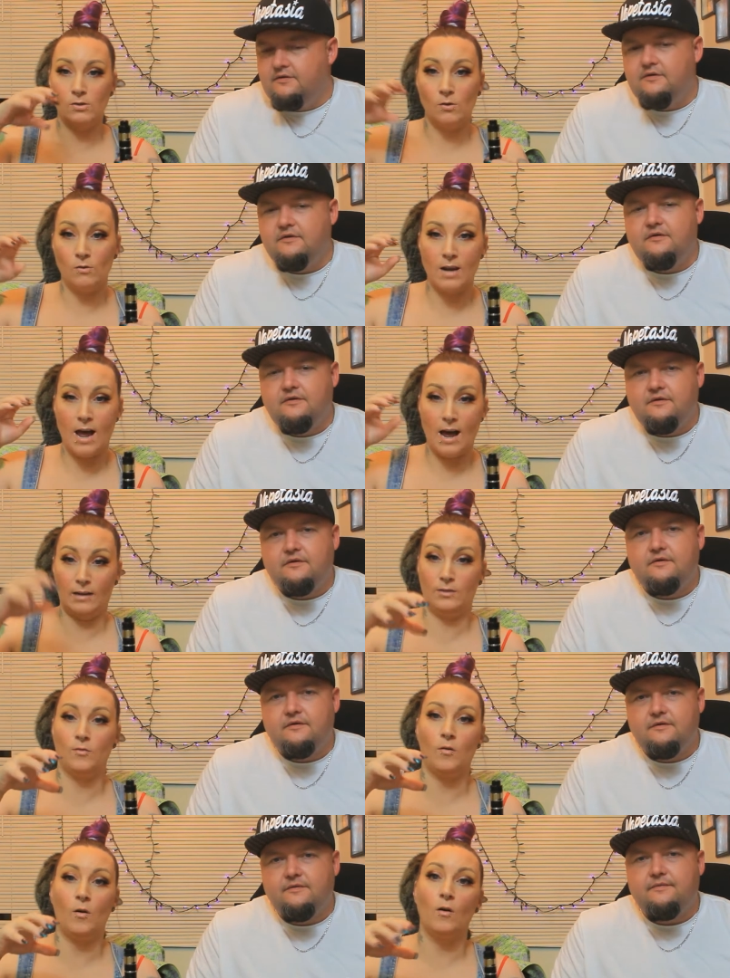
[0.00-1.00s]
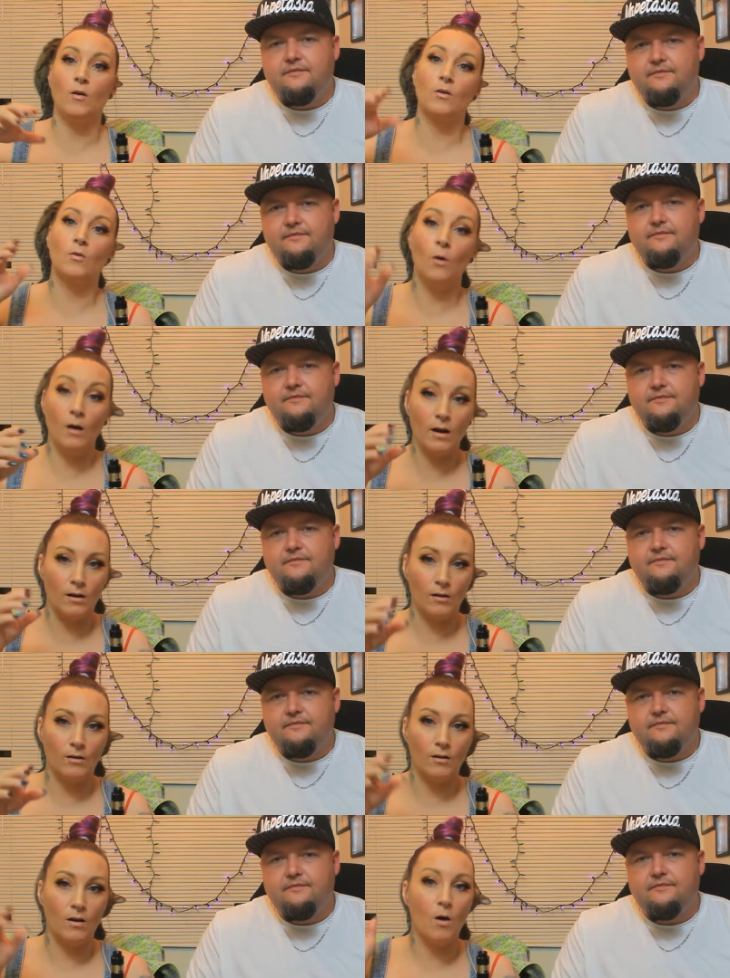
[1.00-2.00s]
Speaker 1: on the actual
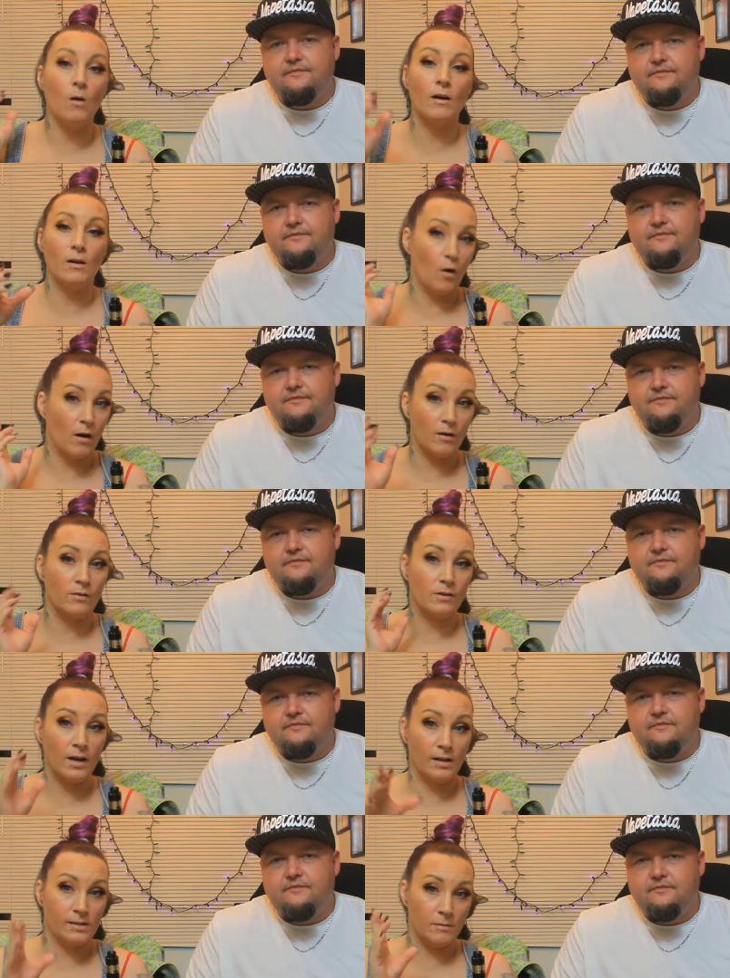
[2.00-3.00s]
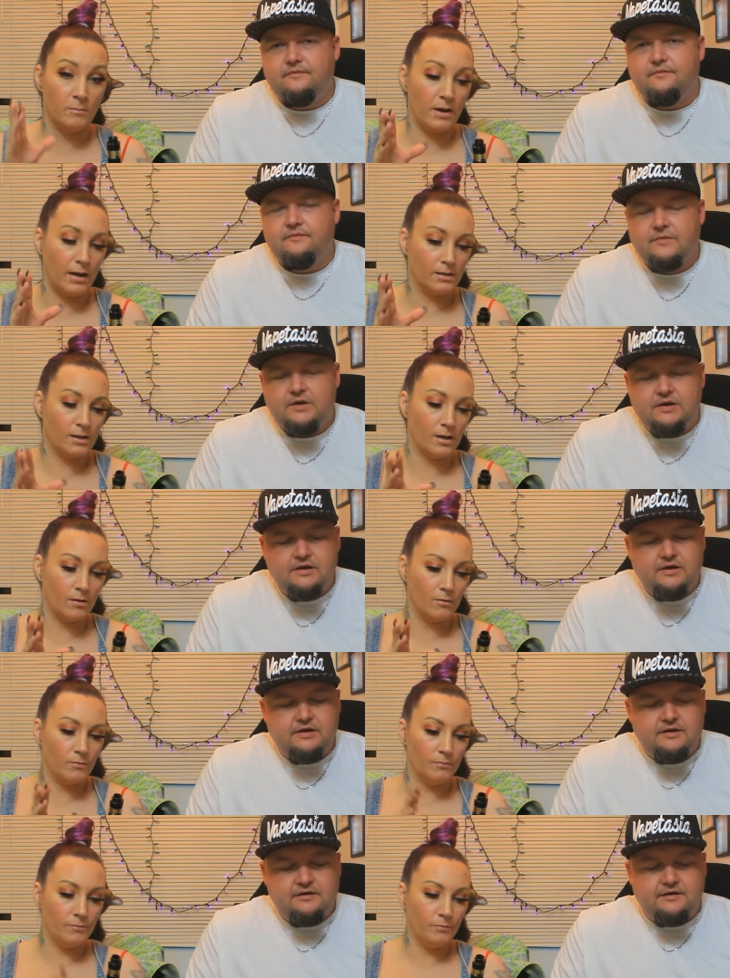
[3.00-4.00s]
coil are nice and big too
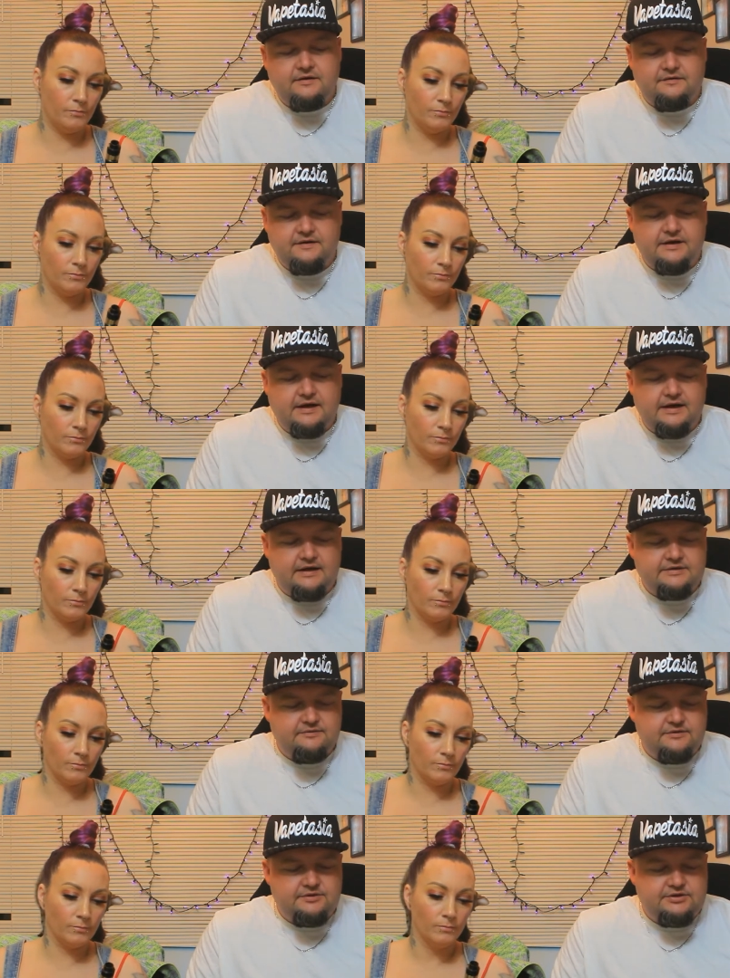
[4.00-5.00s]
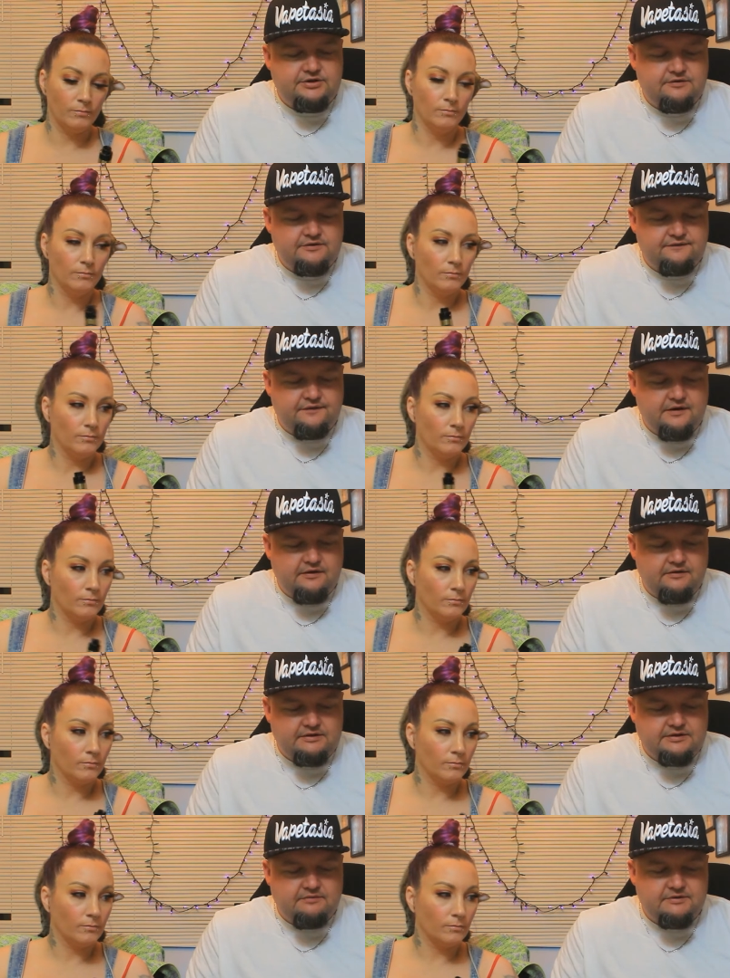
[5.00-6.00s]
Speaker 2: the the uh, actual juice
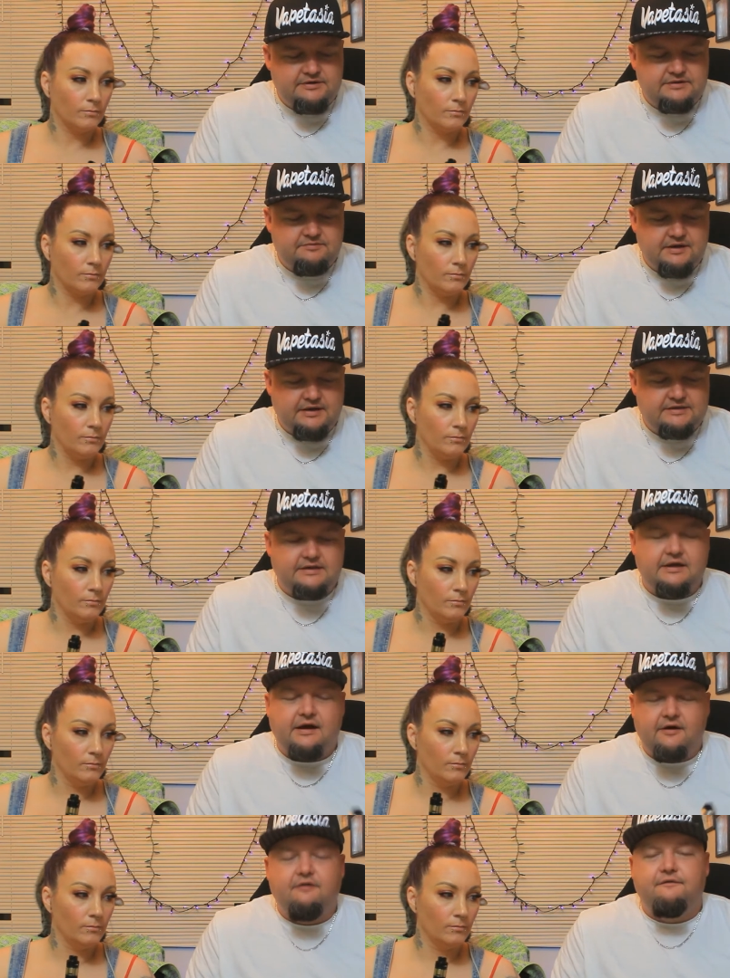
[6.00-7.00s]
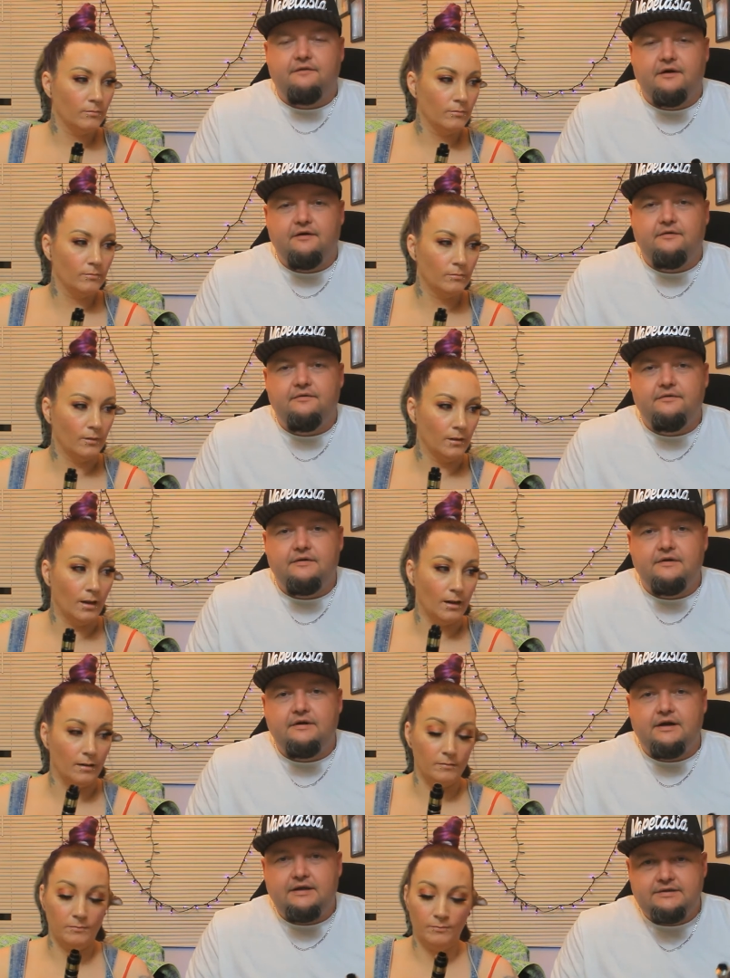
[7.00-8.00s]
flow is almost as big as the airflow.
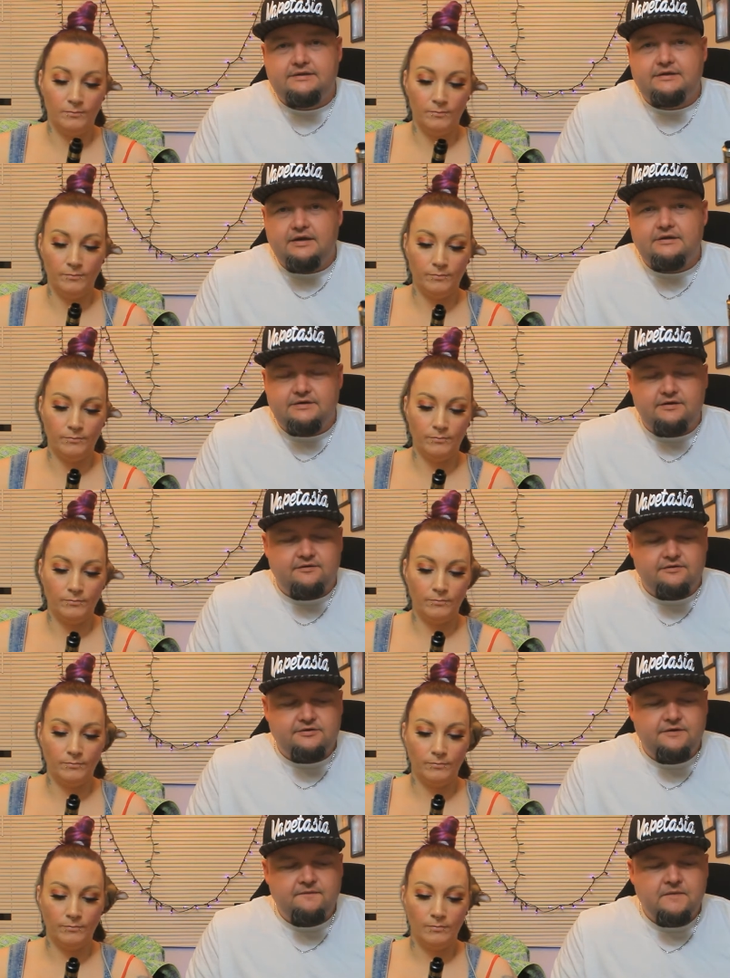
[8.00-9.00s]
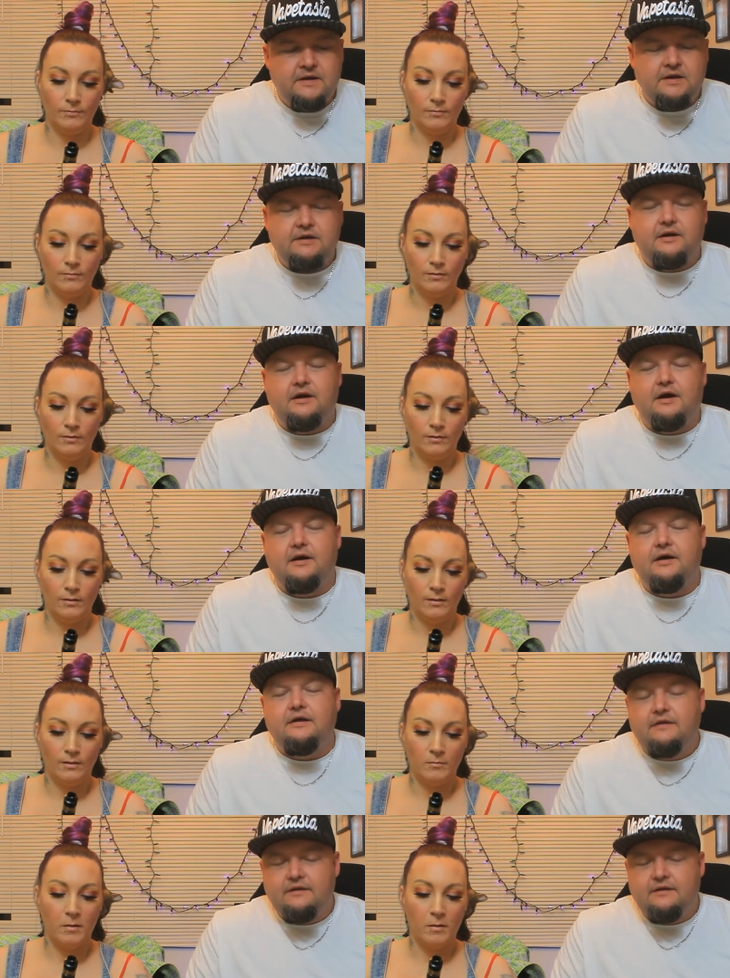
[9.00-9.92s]
Yeah, it's it's huge, and uh, in